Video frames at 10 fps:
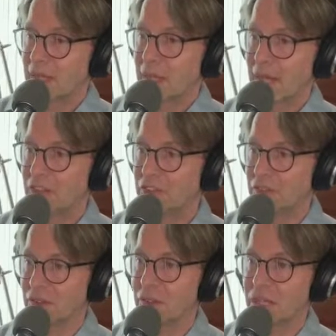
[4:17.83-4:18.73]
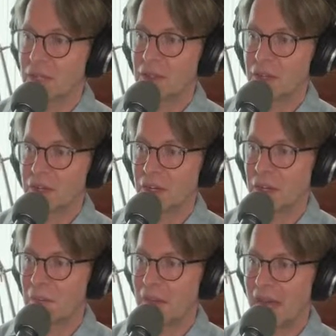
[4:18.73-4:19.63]
Alison, hi Clark,
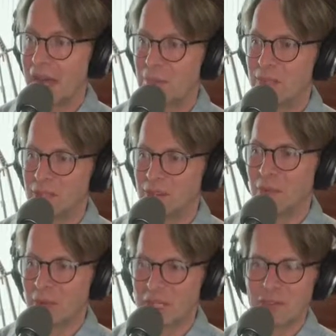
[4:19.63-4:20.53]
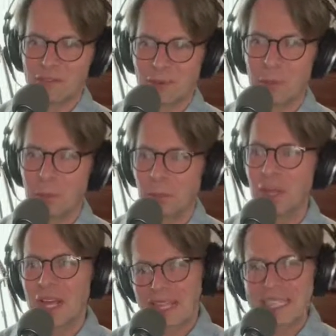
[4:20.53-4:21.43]
I'm happily avoiding the football.
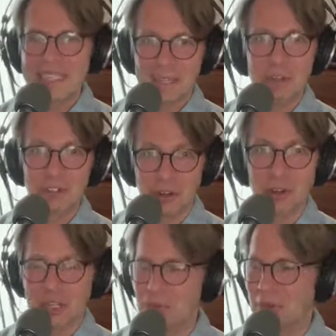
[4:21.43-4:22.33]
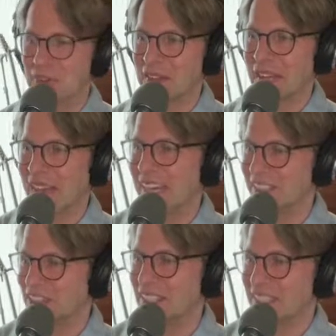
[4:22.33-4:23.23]
Yeah, there is an argument for that,
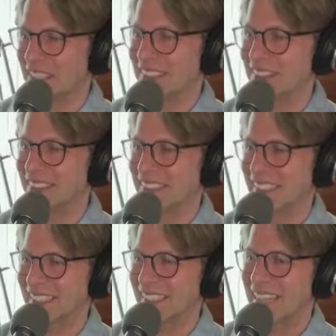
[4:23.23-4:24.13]
Alison. Okay.